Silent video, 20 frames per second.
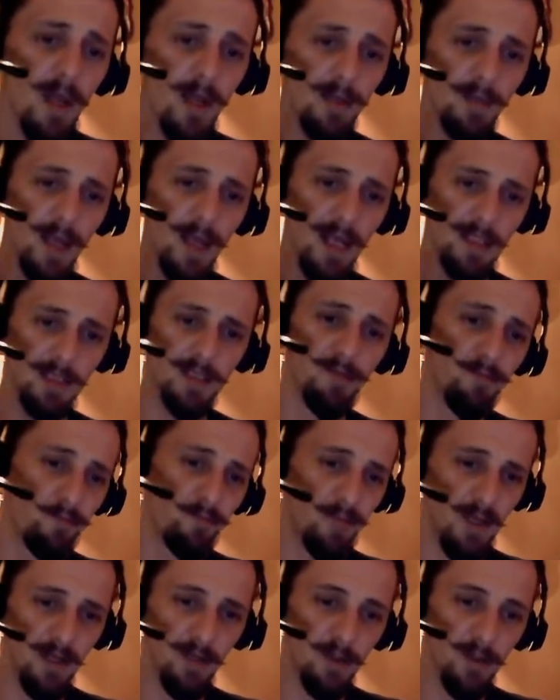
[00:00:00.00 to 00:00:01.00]
that's the
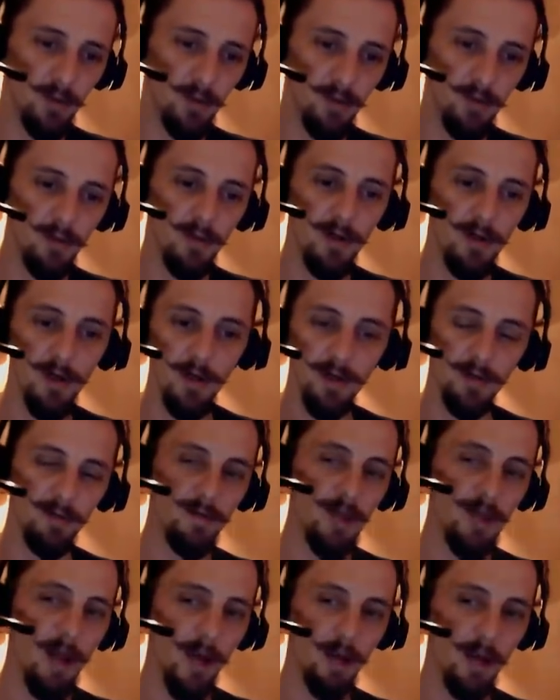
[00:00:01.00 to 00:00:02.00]
vehicle
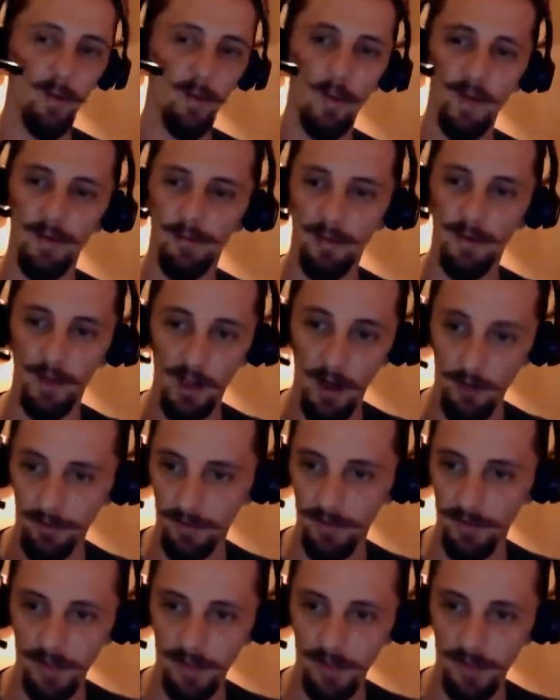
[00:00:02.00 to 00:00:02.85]
deck. We've covered